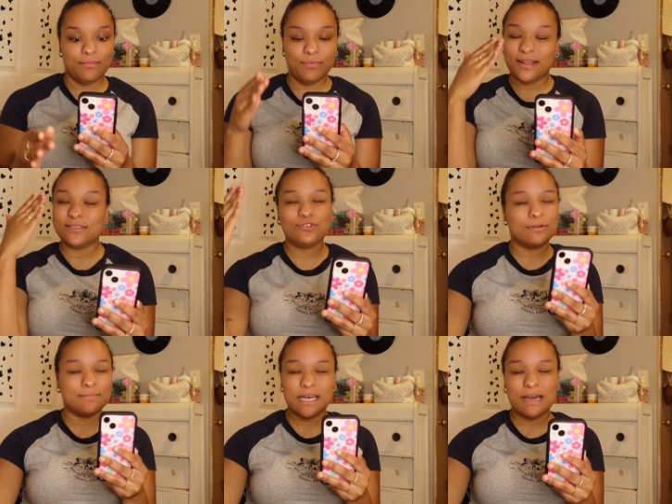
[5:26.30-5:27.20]

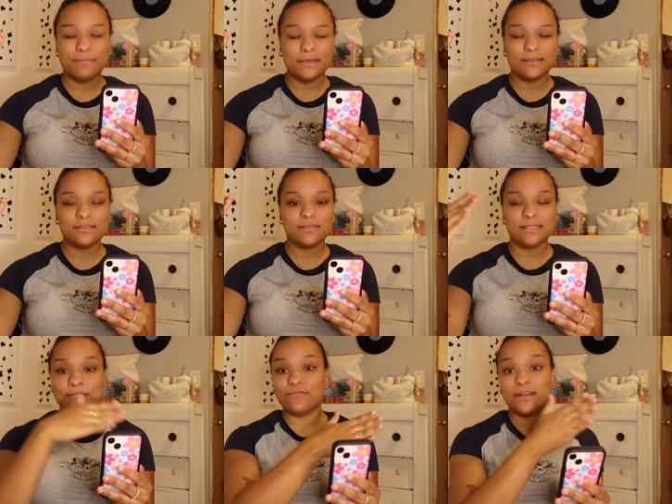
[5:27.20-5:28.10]
brainstorm
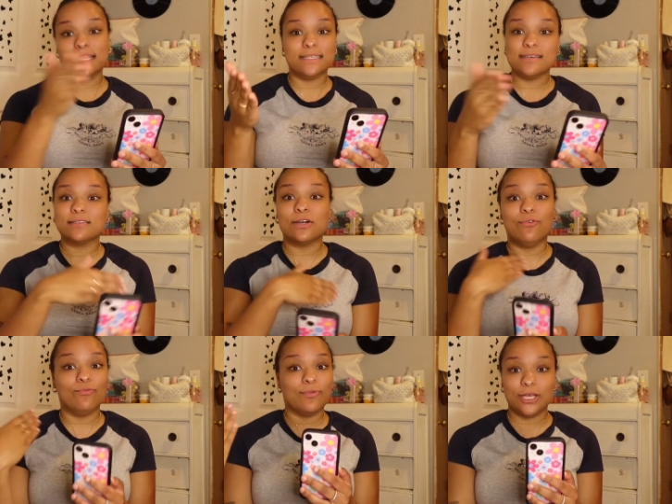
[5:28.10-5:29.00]
topics, different ideas
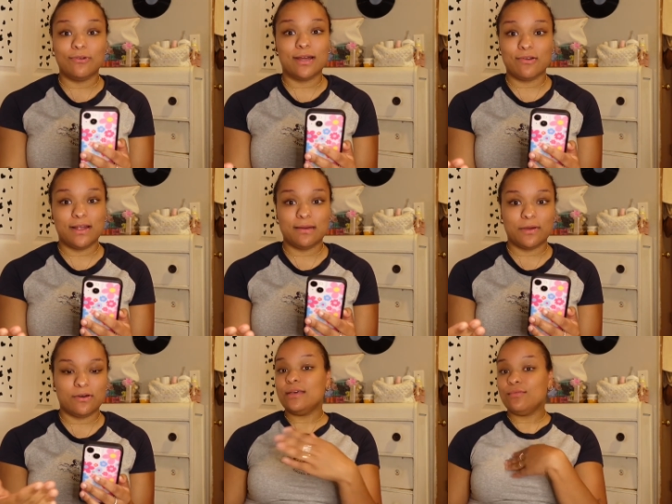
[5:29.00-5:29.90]
of what you want to write
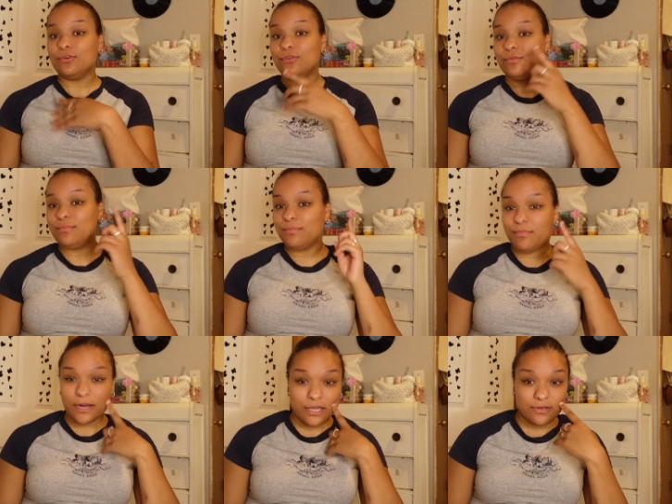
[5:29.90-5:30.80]
about. It will
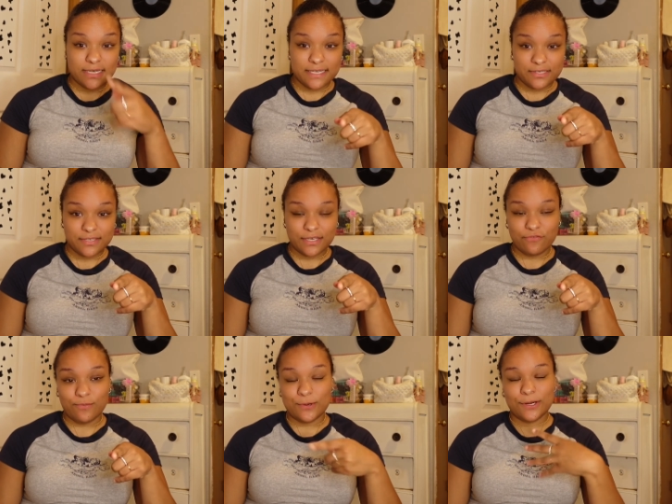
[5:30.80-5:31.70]
prioritize
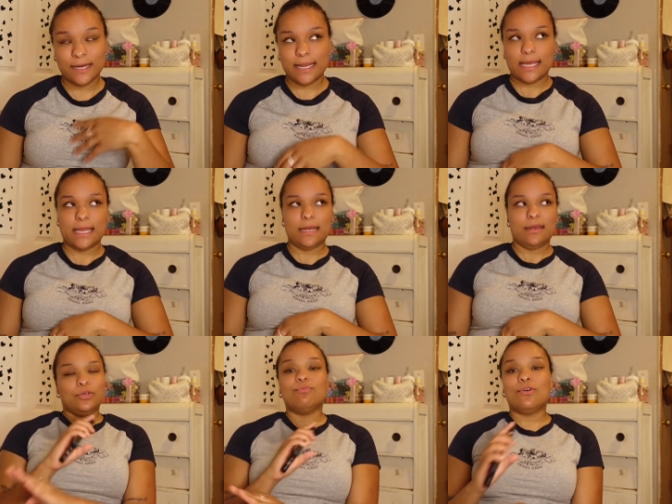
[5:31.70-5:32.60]
yourself more
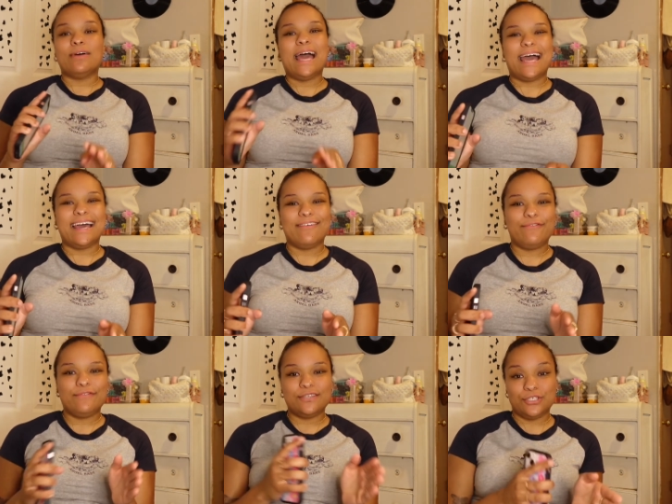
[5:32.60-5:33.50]
and you won't
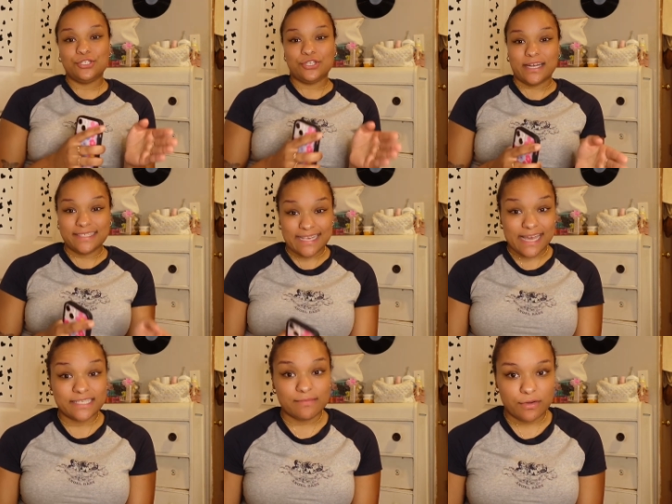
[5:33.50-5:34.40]
have to stress
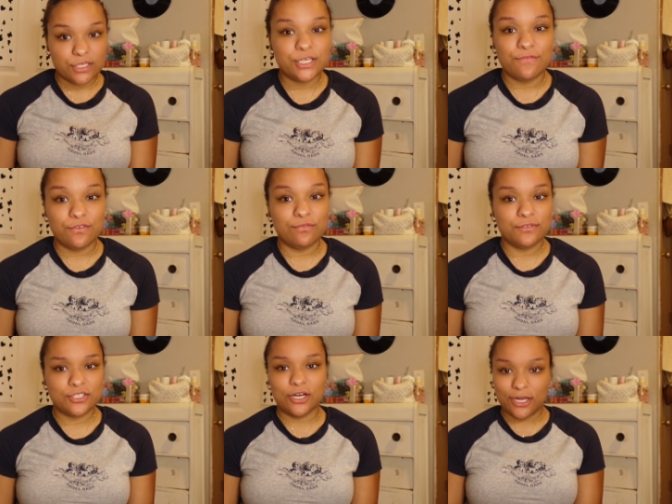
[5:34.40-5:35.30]
as much if
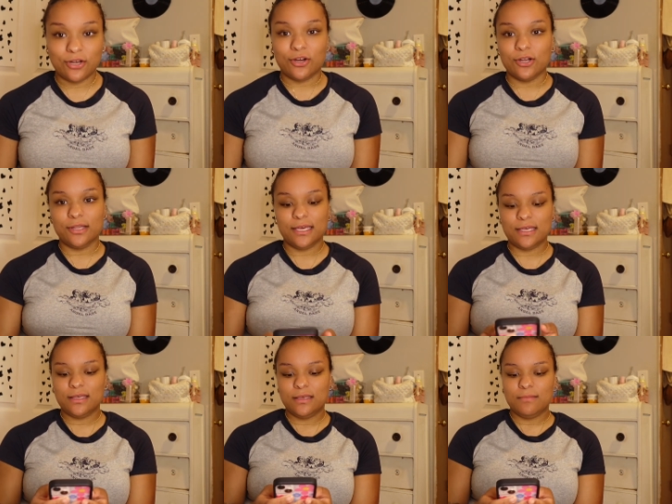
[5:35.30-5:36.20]
you start it
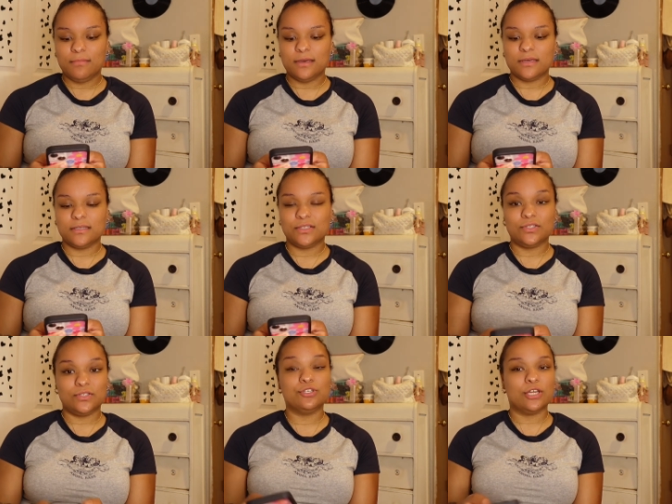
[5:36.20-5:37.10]
early
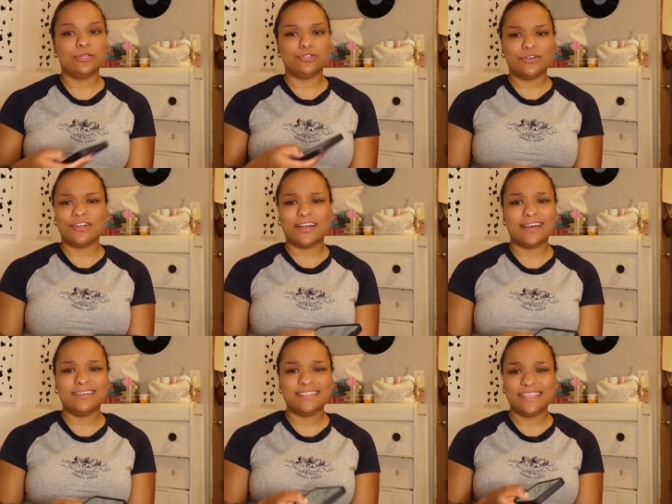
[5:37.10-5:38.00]
because you should enjoy
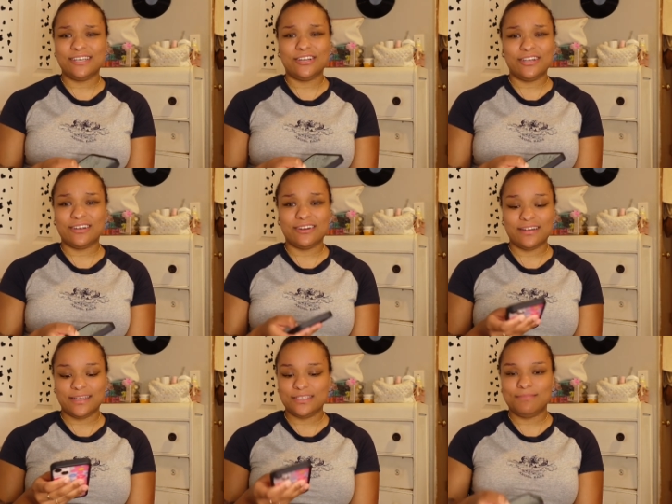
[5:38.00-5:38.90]
your senior
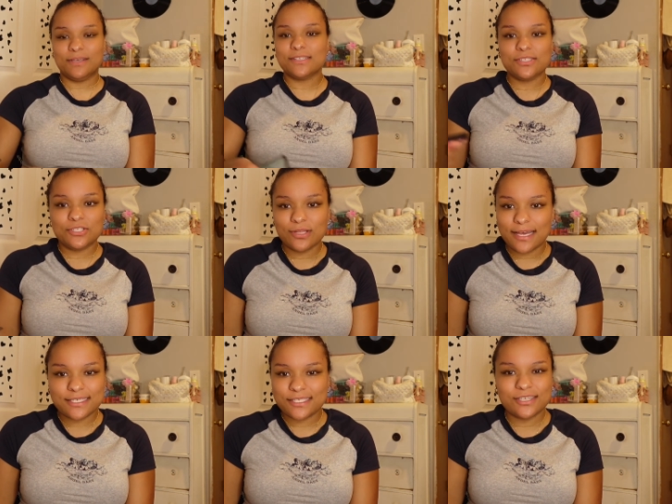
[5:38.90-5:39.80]
year it's because it's your
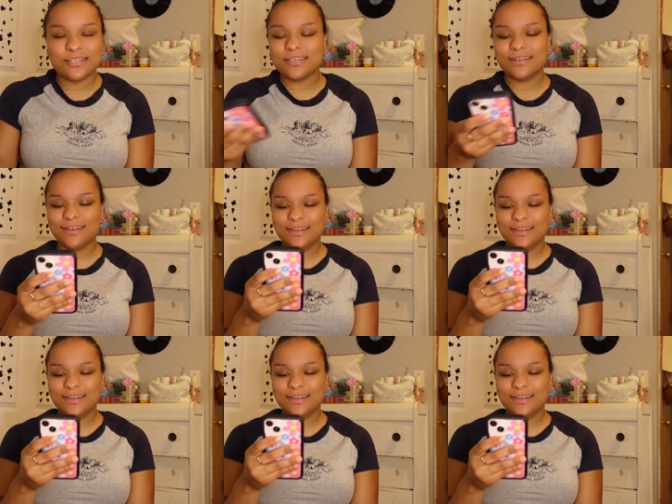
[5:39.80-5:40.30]
last year.